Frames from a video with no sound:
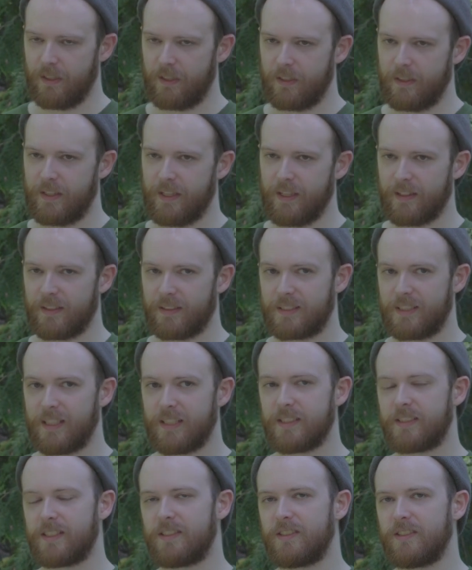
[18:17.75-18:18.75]
The
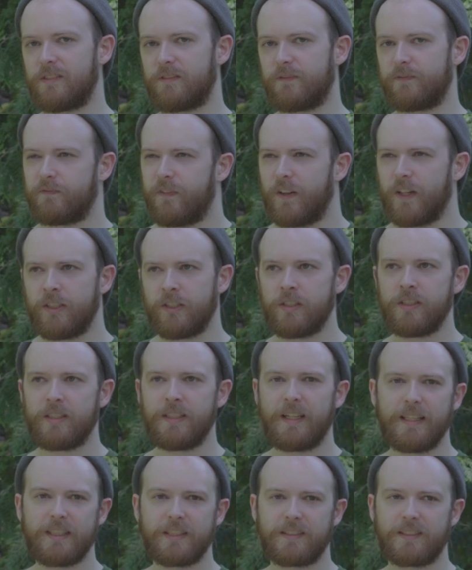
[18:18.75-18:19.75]
citizens function
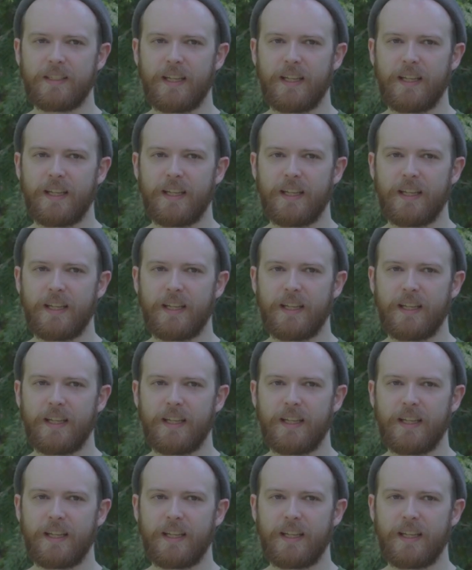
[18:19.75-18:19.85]
as